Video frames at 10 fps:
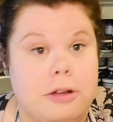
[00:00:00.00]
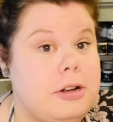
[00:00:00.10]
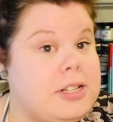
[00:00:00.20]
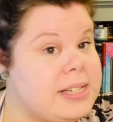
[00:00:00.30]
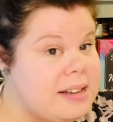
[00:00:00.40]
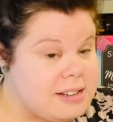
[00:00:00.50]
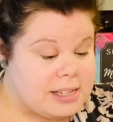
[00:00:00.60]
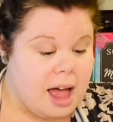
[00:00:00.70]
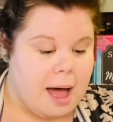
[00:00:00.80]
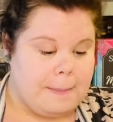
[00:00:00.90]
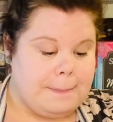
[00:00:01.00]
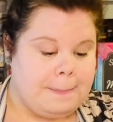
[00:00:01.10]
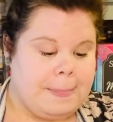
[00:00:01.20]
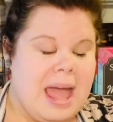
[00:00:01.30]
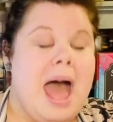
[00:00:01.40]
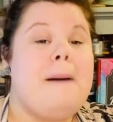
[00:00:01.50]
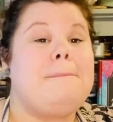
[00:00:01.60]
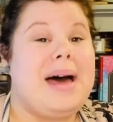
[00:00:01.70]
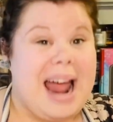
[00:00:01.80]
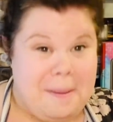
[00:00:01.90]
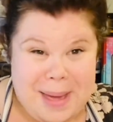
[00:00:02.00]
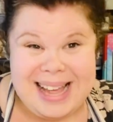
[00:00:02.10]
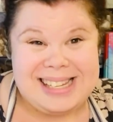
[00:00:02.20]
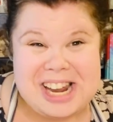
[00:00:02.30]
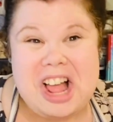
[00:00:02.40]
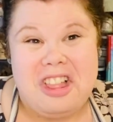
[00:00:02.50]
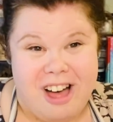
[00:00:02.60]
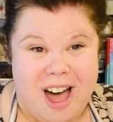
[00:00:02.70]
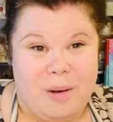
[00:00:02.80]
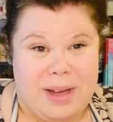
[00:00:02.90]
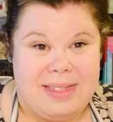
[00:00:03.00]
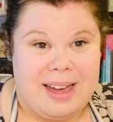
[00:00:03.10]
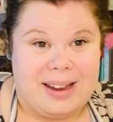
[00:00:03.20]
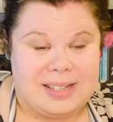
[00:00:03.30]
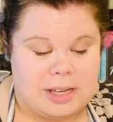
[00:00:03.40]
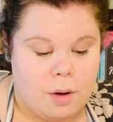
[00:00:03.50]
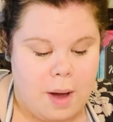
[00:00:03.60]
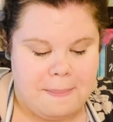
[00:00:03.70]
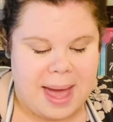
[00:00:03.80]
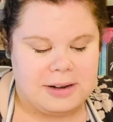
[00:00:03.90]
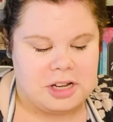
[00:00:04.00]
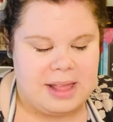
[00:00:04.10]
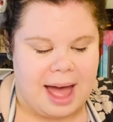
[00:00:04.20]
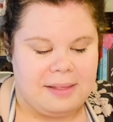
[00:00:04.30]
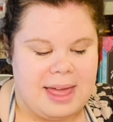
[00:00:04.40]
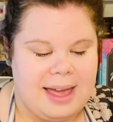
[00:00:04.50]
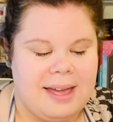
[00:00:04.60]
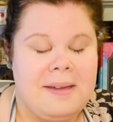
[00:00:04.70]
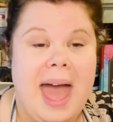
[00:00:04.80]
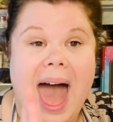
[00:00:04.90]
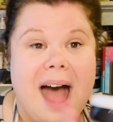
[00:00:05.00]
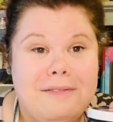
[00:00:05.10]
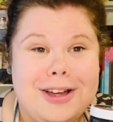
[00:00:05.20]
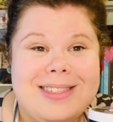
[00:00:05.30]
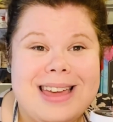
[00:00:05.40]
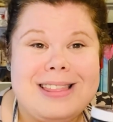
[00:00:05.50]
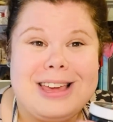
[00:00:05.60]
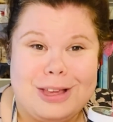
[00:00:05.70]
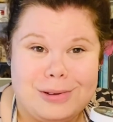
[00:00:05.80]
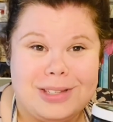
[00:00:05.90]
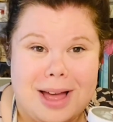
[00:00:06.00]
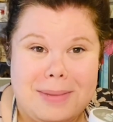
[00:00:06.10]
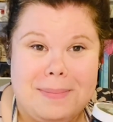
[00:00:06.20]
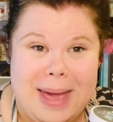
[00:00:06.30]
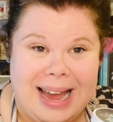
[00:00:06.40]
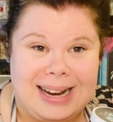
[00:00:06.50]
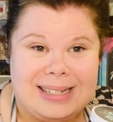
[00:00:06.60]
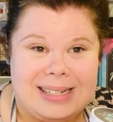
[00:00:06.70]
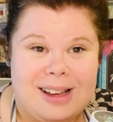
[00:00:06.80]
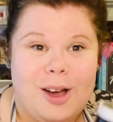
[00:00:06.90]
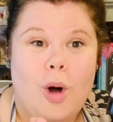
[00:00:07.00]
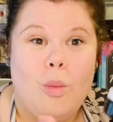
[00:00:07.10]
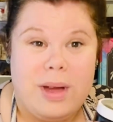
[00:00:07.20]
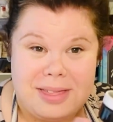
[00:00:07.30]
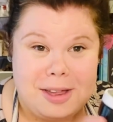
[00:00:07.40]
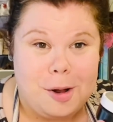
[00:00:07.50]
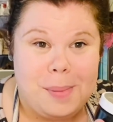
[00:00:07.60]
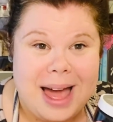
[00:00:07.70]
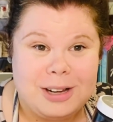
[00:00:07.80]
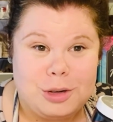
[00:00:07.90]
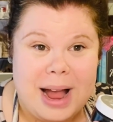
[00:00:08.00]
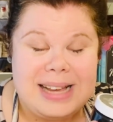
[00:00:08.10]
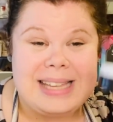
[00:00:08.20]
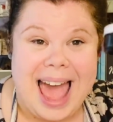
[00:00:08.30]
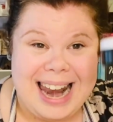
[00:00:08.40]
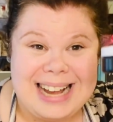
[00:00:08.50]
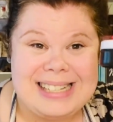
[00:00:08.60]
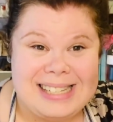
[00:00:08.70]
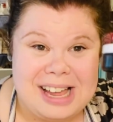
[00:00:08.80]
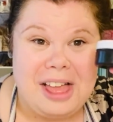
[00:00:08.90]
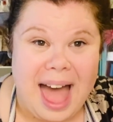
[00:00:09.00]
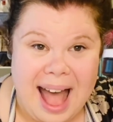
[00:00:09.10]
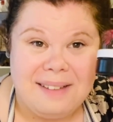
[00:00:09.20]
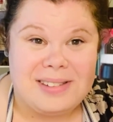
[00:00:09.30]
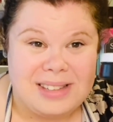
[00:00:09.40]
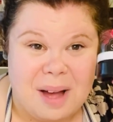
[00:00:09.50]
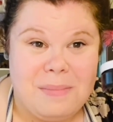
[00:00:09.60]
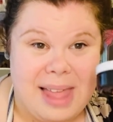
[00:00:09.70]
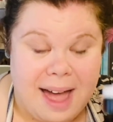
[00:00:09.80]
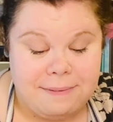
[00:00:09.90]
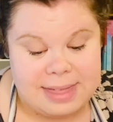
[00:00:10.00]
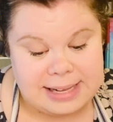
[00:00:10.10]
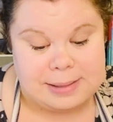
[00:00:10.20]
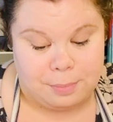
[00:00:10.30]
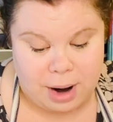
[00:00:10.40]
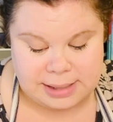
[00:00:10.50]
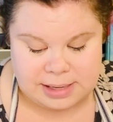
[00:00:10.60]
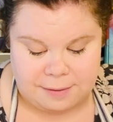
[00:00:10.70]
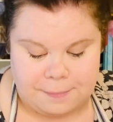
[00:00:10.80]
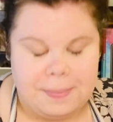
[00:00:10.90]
There's still some, but I painted a lot with it. So imagine that, like everything that you saw me paint with Little Black Dress, and I still have some left. That's impressive.